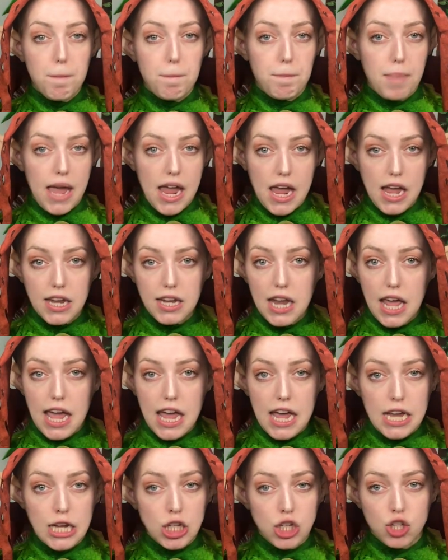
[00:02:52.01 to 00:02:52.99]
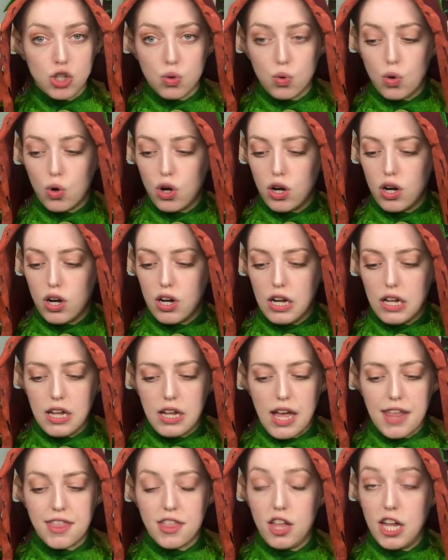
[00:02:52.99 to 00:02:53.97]
band-aids or
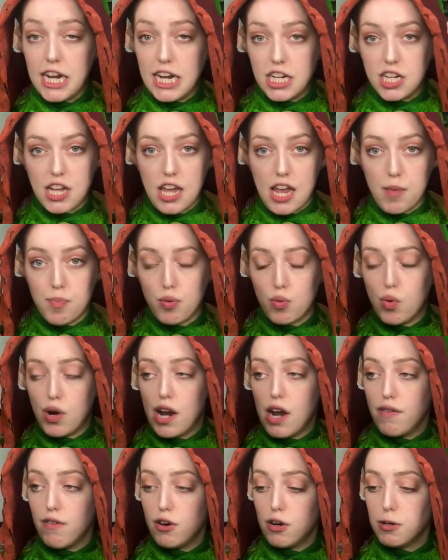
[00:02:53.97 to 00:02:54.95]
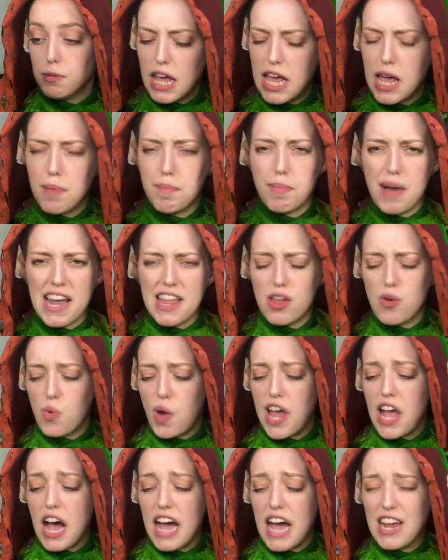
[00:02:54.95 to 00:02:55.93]
athletic tape or whatever. And by the
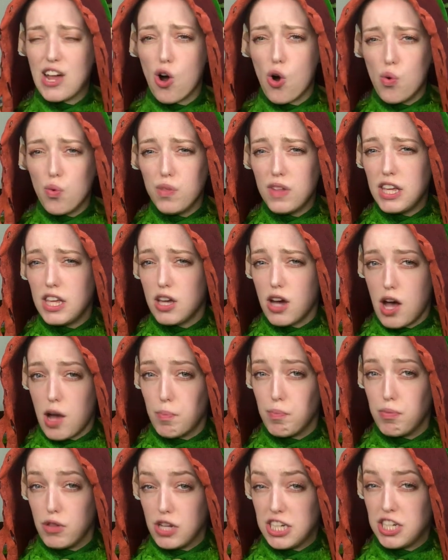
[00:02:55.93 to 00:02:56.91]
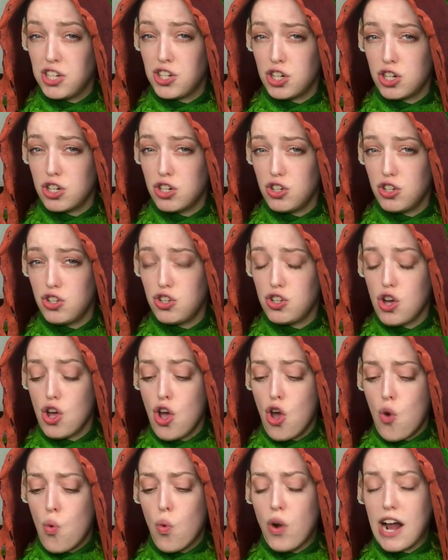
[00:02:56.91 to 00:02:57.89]
way, I only got blisters
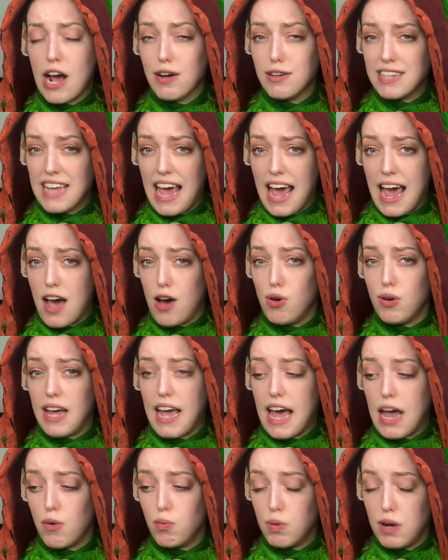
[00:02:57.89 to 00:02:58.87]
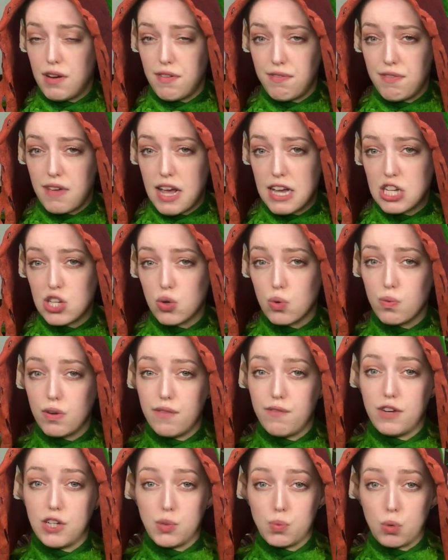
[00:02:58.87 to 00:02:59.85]
when I was out at RenFest or
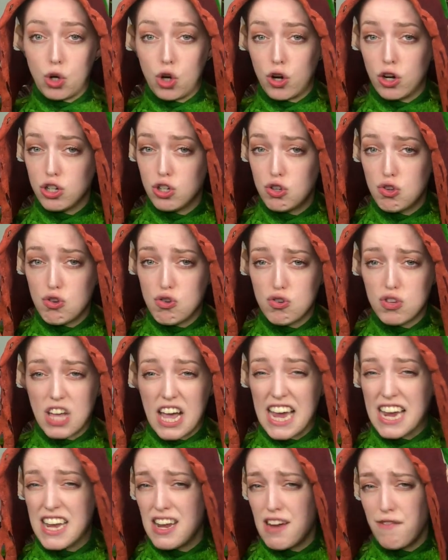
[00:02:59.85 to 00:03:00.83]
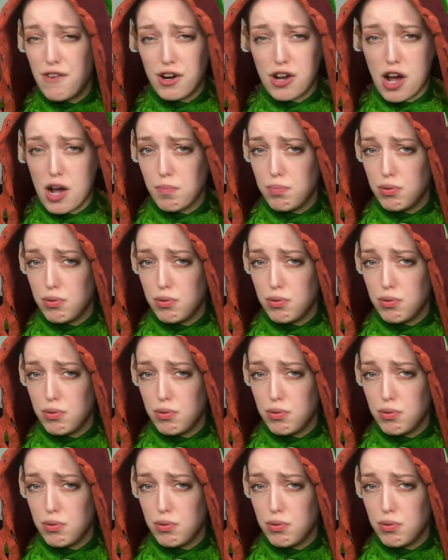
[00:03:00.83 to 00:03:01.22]
RenFest rehearsals. I never got